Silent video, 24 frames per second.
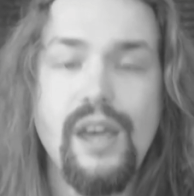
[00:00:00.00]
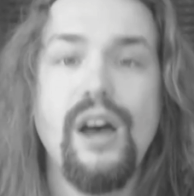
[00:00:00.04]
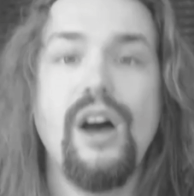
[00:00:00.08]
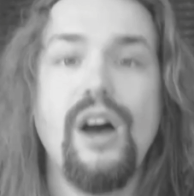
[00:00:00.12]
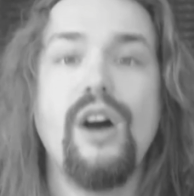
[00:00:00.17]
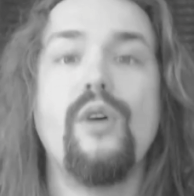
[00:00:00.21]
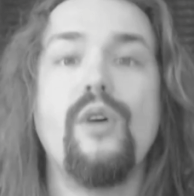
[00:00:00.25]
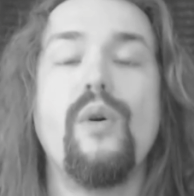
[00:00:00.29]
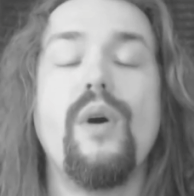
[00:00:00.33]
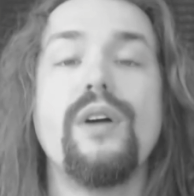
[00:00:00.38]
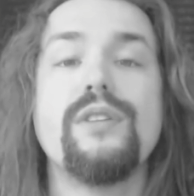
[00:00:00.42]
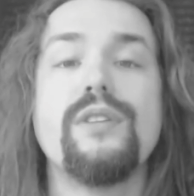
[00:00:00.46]

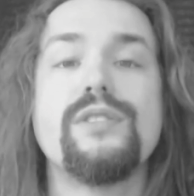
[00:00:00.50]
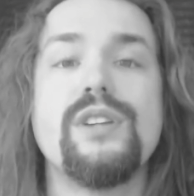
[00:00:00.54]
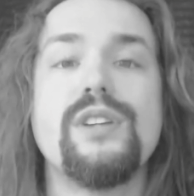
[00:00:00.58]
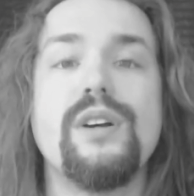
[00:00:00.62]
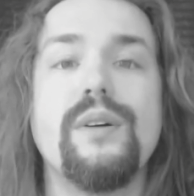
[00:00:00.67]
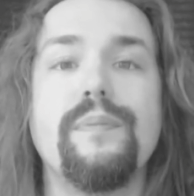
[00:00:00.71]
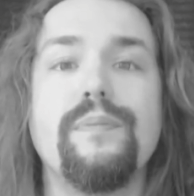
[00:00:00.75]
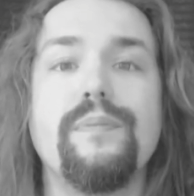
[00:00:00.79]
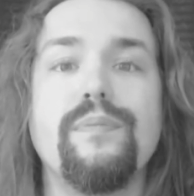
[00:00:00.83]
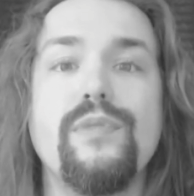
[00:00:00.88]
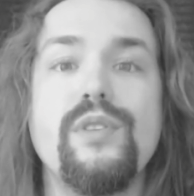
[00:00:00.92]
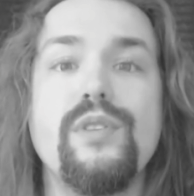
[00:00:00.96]
Oh,
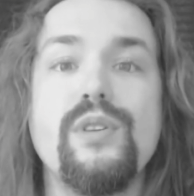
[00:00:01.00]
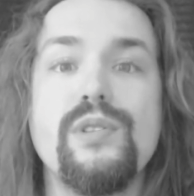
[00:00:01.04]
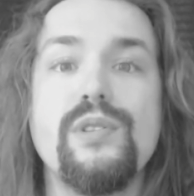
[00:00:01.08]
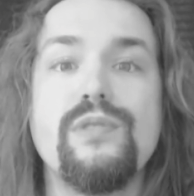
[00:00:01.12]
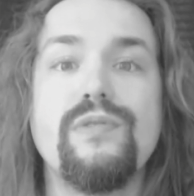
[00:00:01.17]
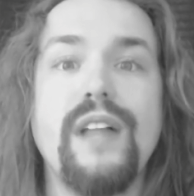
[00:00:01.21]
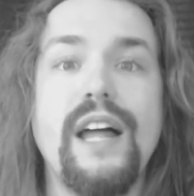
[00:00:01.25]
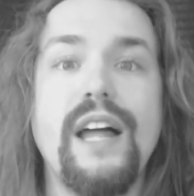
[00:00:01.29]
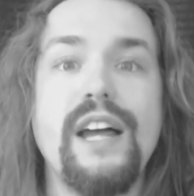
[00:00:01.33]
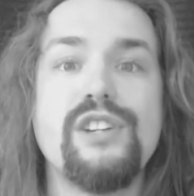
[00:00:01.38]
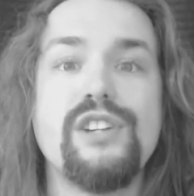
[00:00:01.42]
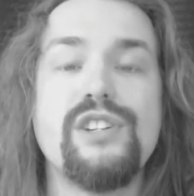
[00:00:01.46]
also,
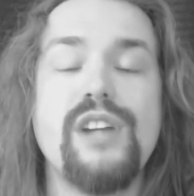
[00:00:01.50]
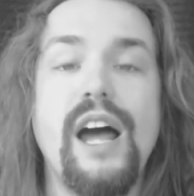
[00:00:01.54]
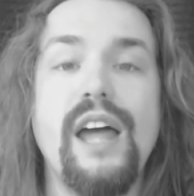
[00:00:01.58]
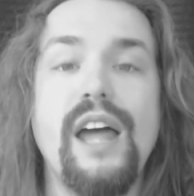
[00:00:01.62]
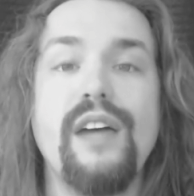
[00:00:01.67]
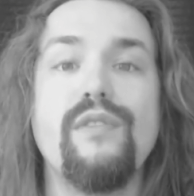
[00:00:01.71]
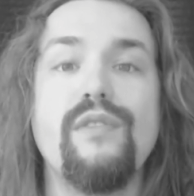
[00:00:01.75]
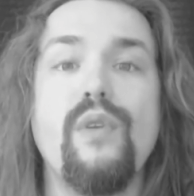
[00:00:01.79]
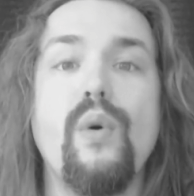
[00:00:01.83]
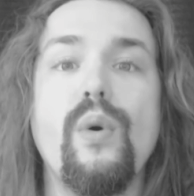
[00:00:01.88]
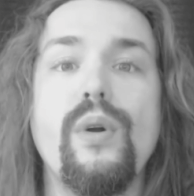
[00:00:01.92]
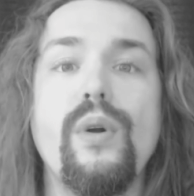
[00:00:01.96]
newsflash: I
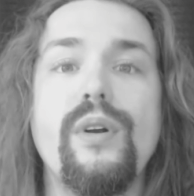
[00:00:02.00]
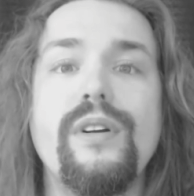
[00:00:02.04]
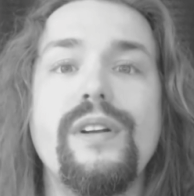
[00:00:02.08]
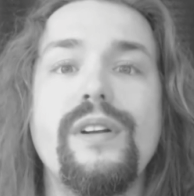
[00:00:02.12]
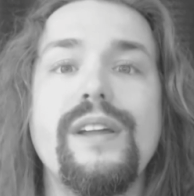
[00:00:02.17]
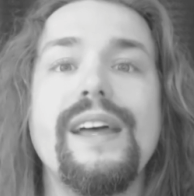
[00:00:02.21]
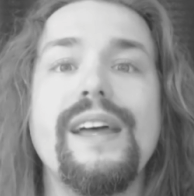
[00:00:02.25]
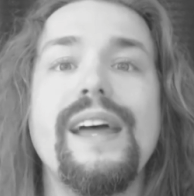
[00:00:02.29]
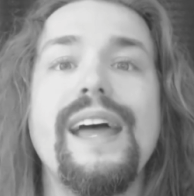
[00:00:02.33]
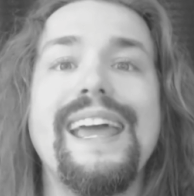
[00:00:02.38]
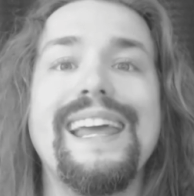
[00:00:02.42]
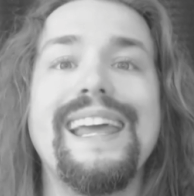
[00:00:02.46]
have
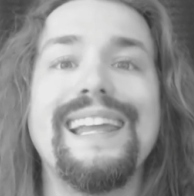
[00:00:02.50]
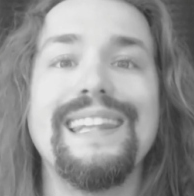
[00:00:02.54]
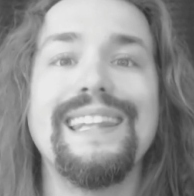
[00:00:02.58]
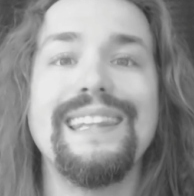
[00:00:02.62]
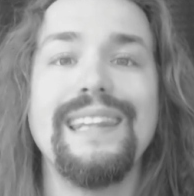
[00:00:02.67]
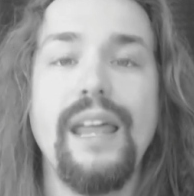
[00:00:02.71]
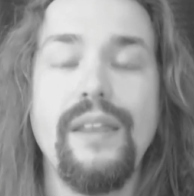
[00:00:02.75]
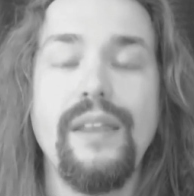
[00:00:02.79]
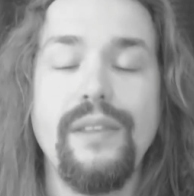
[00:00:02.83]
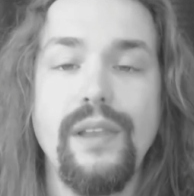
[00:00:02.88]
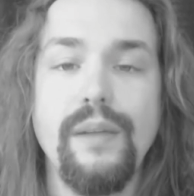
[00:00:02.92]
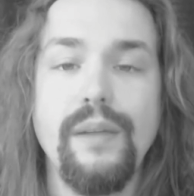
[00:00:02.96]
ordered a
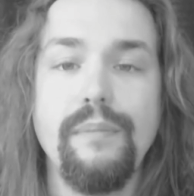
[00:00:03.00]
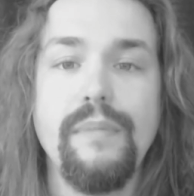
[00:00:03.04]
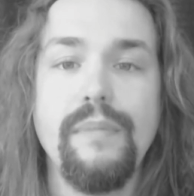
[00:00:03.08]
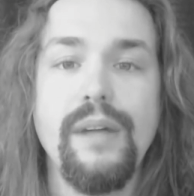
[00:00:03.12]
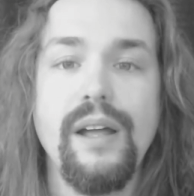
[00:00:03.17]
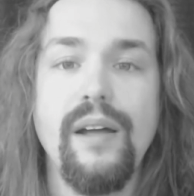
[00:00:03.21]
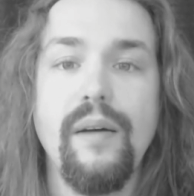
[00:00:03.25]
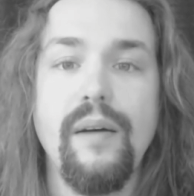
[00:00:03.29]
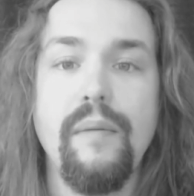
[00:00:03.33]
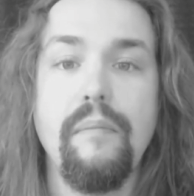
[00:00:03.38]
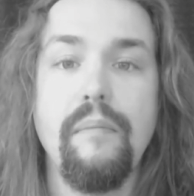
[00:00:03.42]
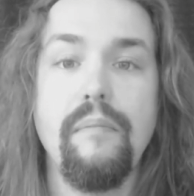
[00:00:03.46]
Ludlum
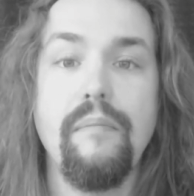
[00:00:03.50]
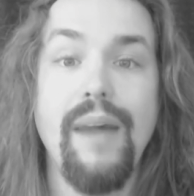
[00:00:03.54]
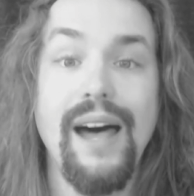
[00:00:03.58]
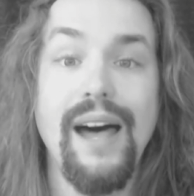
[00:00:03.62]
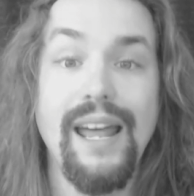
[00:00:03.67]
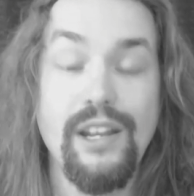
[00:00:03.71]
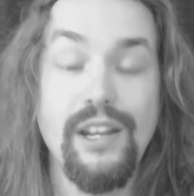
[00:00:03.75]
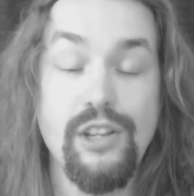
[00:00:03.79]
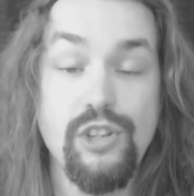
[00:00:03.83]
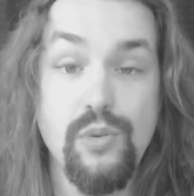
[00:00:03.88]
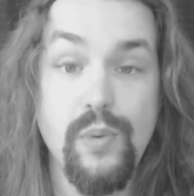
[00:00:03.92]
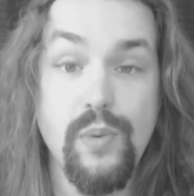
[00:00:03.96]

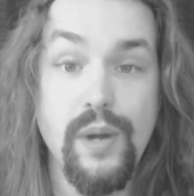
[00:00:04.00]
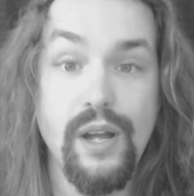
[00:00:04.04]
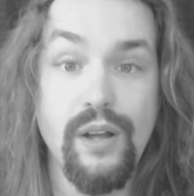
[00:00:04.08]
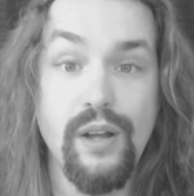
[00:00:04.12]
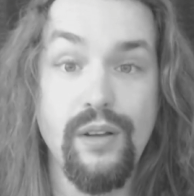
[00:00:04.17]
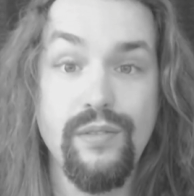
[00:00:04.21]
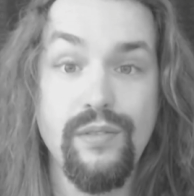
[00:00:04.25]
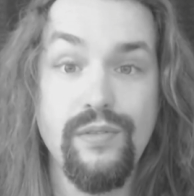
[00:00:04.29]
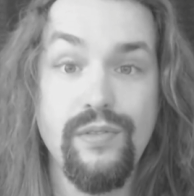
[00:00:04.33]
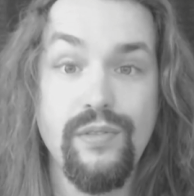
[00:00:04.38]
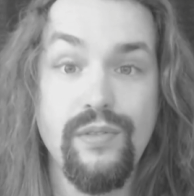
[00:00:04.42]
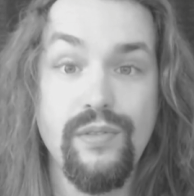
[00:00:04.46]
Model
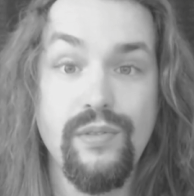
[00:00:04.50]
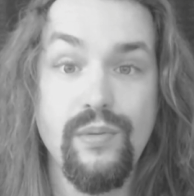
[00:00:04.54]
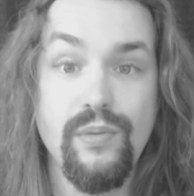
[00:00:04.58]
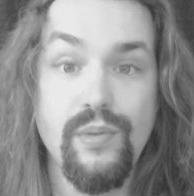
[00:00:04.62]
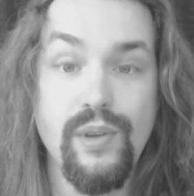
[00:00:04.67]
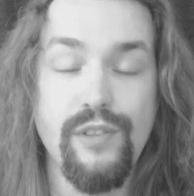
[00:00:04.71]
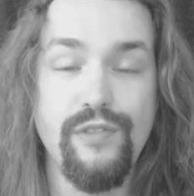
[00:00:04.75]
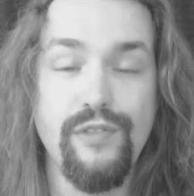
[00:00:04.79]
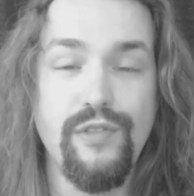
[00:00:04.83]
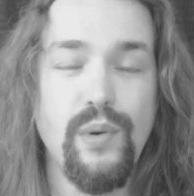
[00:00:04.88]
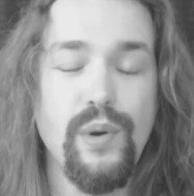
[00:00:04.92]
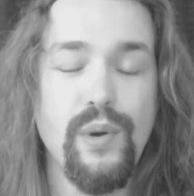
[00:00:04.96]
12
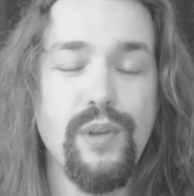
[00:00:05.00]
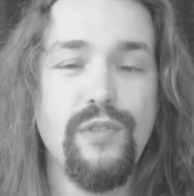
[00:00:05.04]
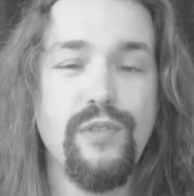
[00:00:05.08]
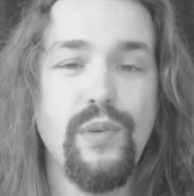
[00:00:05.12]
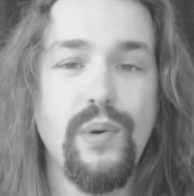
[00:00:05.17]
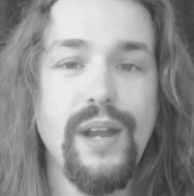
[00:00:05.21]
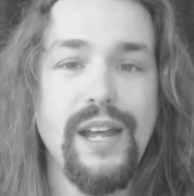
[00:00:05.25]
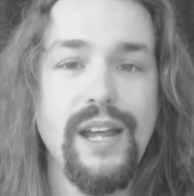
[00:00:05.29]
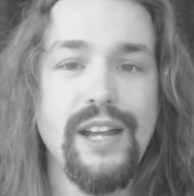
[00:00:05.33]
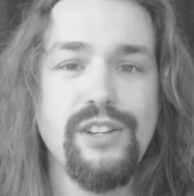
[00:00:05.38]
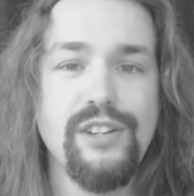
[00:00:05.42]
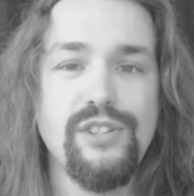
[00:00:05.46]
with a
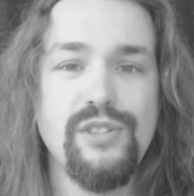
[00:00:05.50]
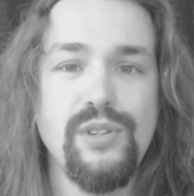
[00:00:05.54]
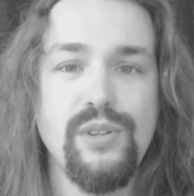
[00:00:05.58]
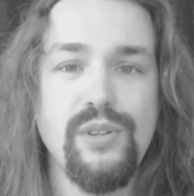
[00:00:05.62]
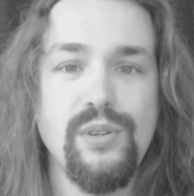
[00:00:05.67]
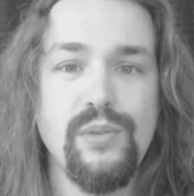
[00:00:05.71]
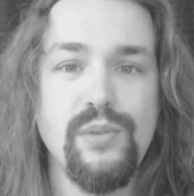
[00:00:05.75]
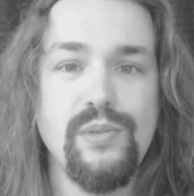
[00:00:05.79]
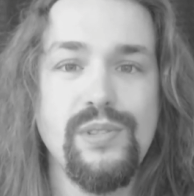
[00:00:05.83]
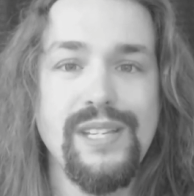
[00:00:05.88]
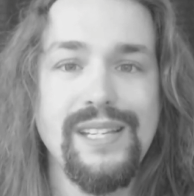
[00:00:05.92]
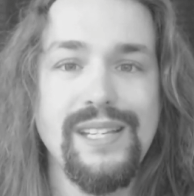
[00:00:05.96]

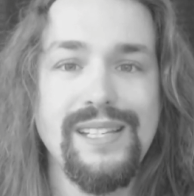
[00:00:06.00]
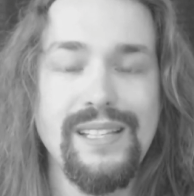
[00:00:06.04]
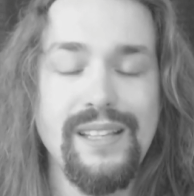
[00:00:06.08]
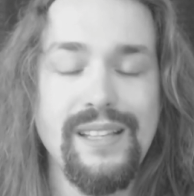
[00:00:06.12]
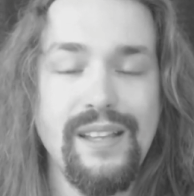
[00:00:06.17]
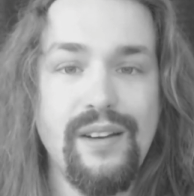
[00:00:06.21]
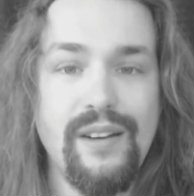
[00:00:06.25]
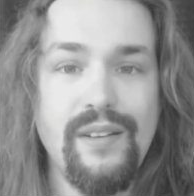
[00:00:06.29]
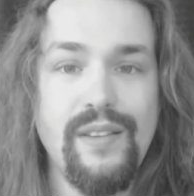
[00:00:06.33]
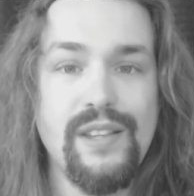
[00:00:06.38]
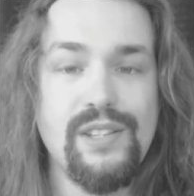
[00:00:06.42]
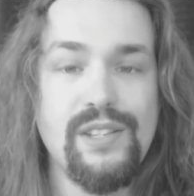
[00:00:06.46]
44-2
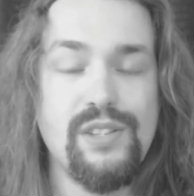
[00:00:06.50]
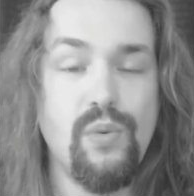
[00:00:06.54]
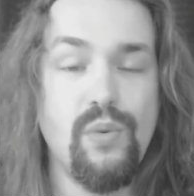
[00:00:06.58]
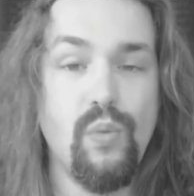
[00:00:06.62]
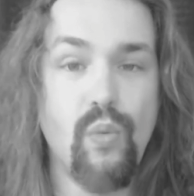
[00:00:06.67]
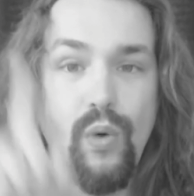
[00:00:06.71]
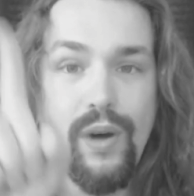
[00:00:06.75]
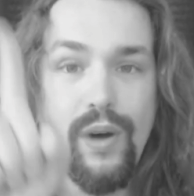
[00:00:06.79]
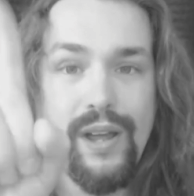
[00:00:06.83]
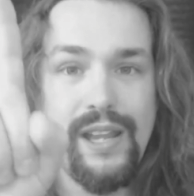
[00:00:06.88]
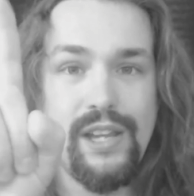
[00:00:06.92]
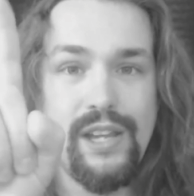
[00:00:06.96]
scintillator. That's a
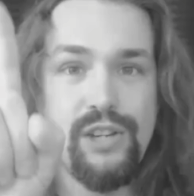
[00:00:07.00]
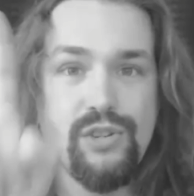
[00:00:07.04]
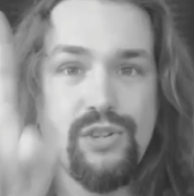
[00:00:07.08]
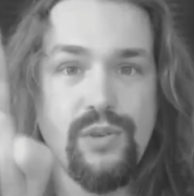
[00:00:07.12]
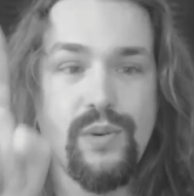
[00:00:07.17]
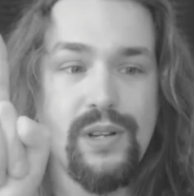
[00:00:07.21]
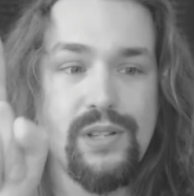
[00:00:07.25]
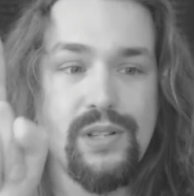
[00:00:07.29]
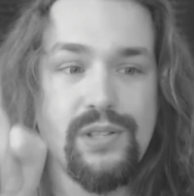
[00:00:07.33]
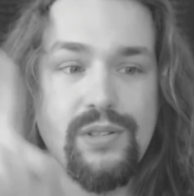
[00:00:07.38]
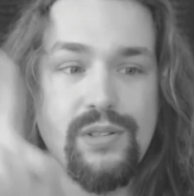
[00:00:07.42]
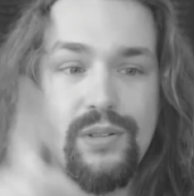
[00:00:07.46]
one-inch
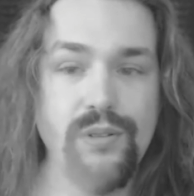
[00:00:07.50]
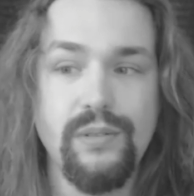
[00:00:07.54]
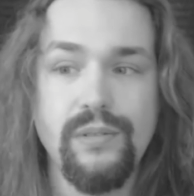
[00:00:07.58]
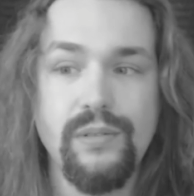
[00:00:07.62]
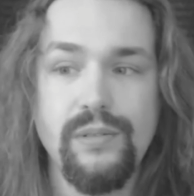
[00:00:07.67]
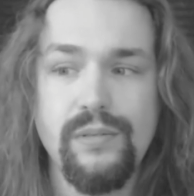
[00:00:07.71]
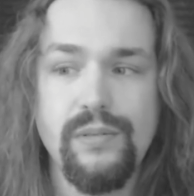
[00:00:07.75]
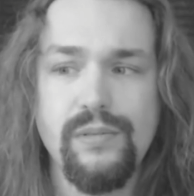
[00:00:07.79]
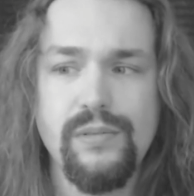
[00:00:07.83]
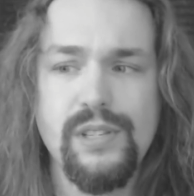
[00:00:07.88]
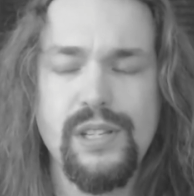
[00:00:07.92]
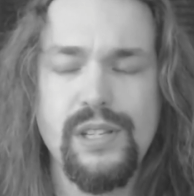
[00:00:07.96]
crystal
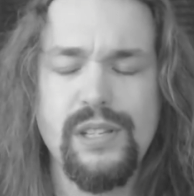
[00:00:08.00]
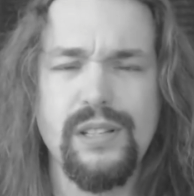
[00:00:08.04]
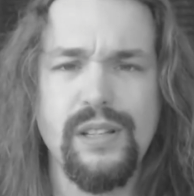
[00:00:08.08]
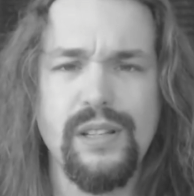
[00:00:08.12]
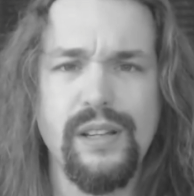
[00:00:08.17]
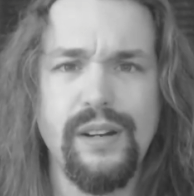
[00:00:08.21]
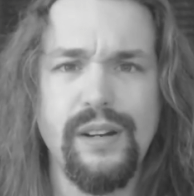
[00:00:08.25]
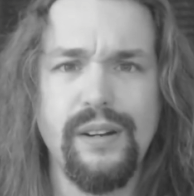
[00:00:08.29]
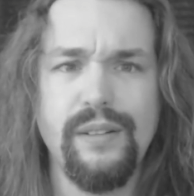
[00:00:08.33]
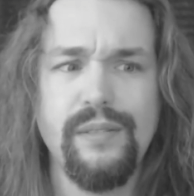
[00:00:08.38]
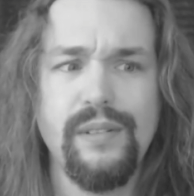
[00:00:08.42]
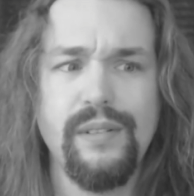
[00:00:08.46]

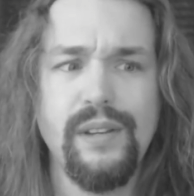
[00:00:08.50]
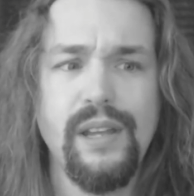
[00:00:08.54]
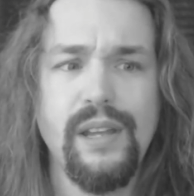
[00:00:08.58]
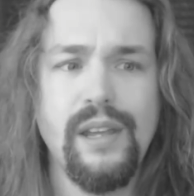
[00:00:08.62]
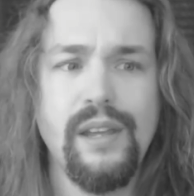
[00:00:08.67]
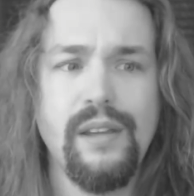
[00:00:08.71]
scintillator.